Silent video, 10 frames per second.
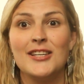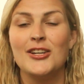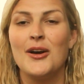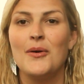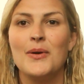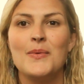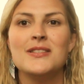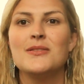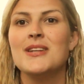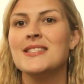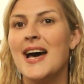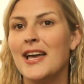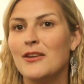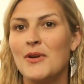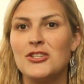You know, we went to an
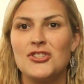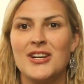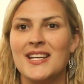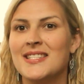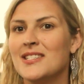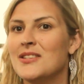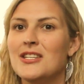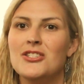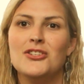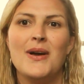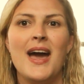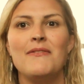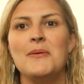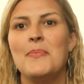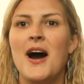Italian restaurant and I still didn't do
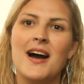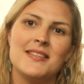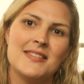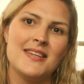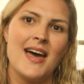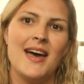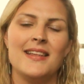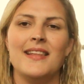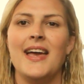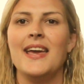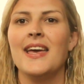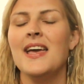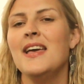heavy pasta and like